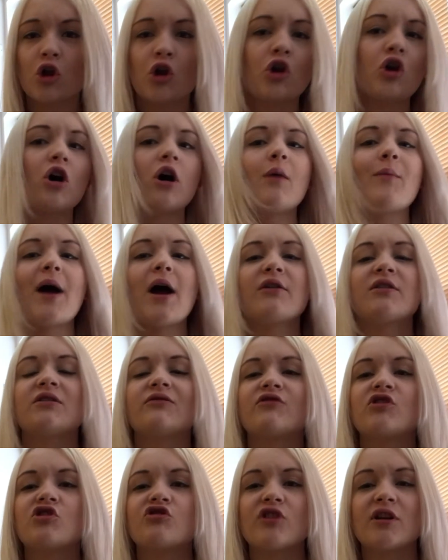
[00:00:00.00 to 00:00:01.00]
go back to
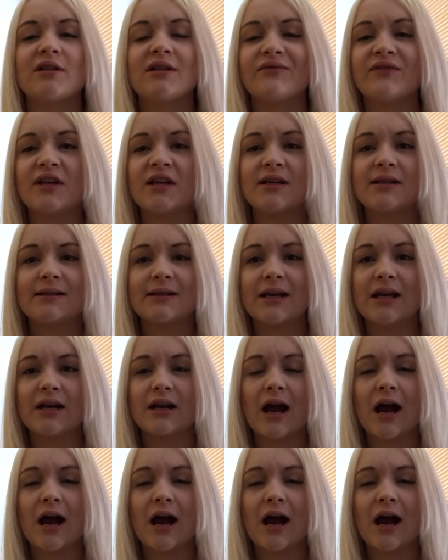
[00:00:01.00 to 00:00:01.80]
restrictive eating.